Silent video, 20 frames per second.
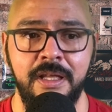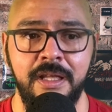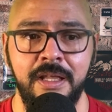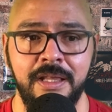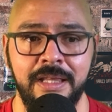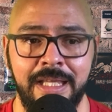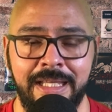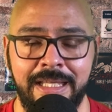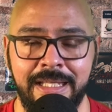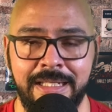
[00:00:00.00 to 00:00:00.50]
They
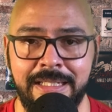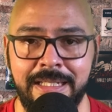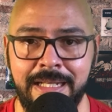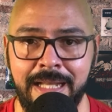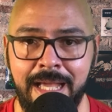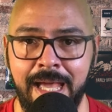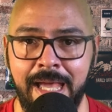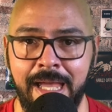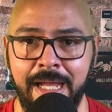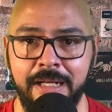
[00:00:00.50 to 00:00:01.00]
get
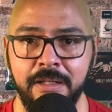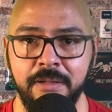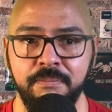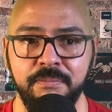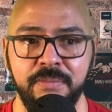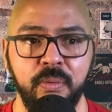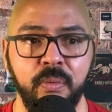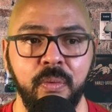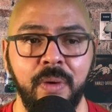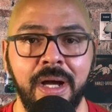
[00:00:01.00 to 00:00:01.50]
denied. But
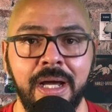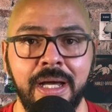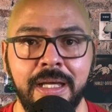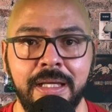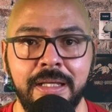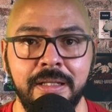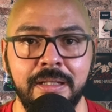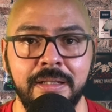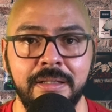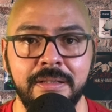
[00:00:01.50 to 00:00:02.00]
why?
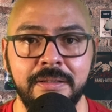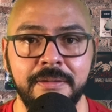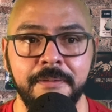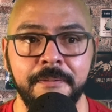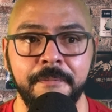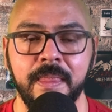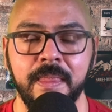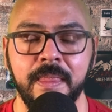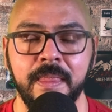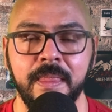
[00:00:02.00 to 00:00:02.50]

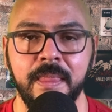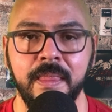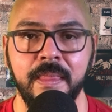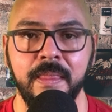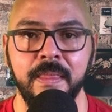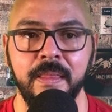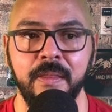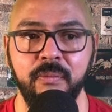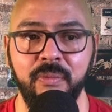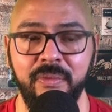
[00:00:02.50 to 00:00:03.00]

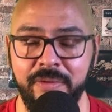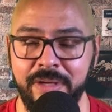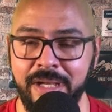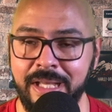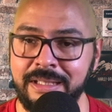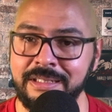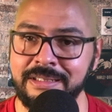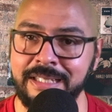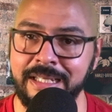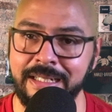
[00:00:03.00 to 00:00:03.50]
We've got the
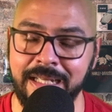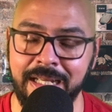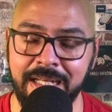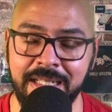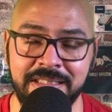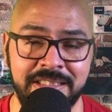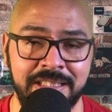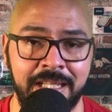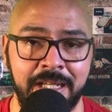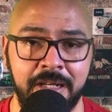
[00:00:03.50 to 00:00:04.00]
technology
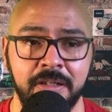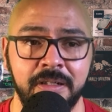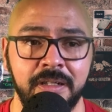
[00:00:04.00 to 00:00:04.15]
there.